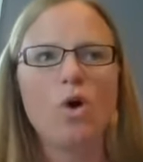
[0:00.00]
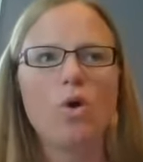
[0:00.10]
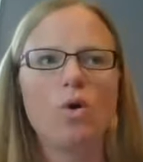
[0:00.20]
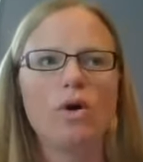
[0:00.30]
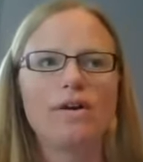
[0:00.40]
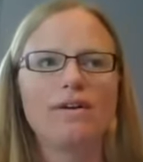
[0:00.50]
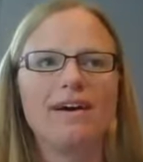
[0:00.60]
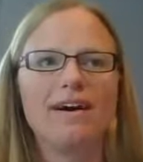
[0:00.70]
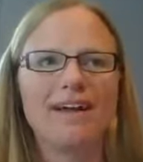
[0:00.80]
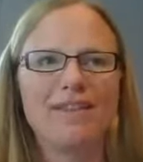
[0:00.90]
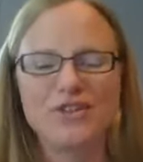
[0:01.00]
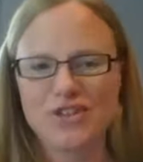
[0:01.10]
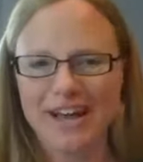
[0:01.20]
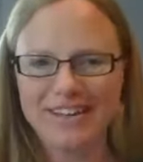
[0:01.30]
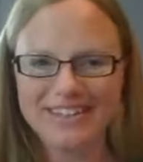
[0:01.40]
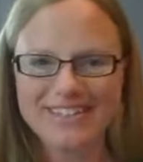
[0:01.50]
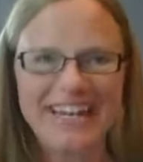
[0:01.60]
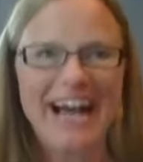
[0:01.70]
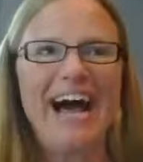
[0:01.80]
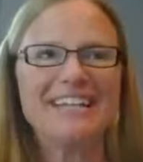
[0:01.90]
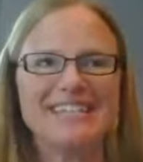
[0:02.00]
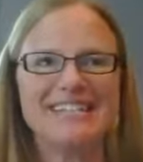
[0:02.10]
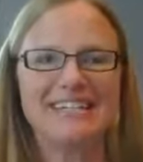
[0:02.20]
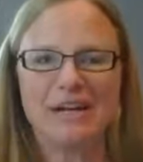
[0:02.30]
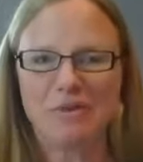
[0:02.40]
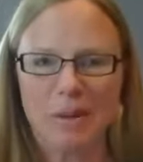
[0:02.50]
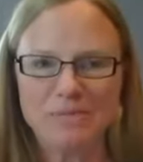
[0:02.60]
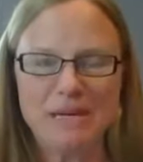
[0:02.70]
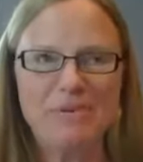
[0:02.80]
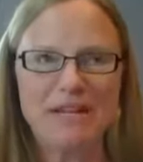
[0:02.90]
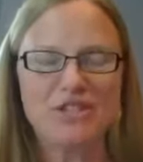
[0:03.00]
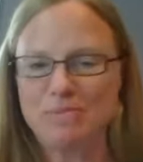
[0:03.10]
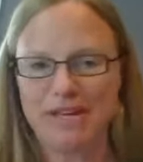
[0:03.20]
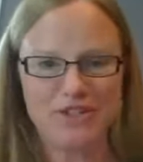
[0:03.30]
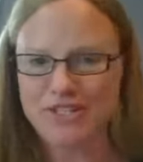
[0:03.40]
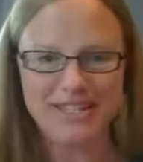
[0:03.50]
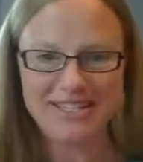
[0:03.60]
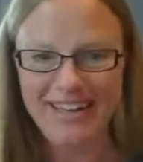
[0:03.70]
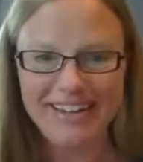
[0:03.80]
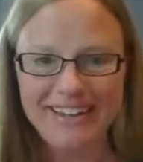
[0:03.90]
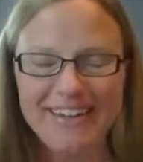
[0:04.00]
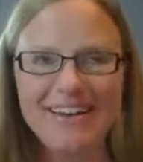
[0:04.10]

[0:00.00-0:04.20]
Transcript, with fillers: or another child's constant interrupting, but it's just because she's excited.